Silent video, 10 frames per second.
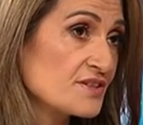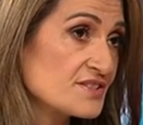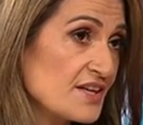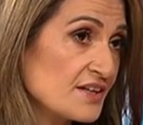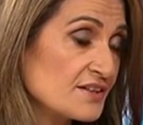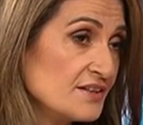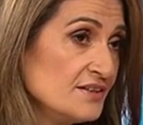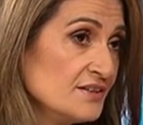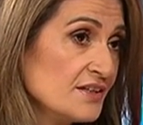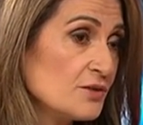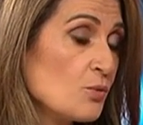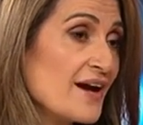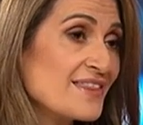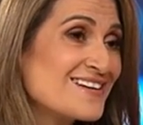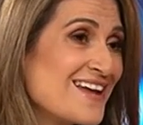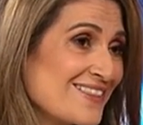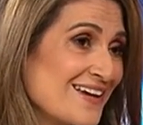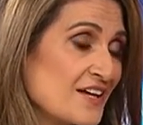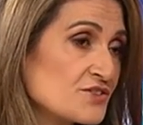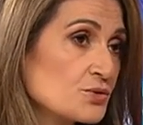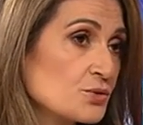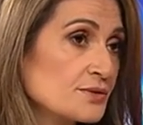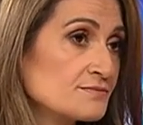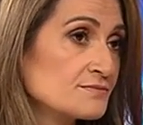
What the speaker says: the sector in a way that nothing else could?